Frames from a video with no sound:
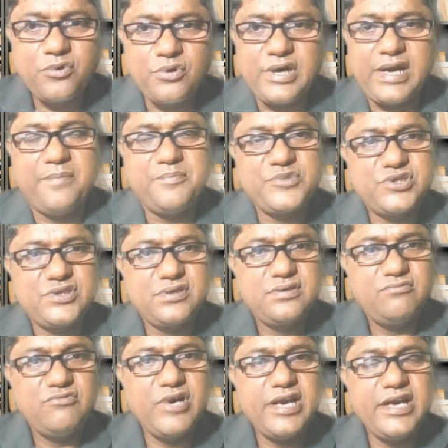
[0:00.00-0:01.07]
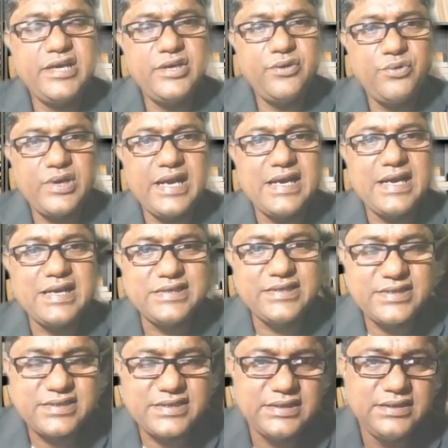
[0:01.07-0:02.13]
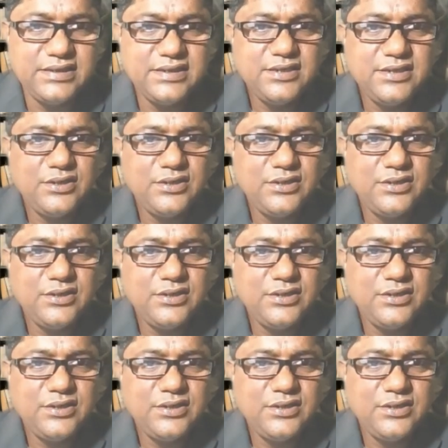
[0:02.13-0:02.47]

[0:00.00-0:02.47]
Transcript: programs wherein you can register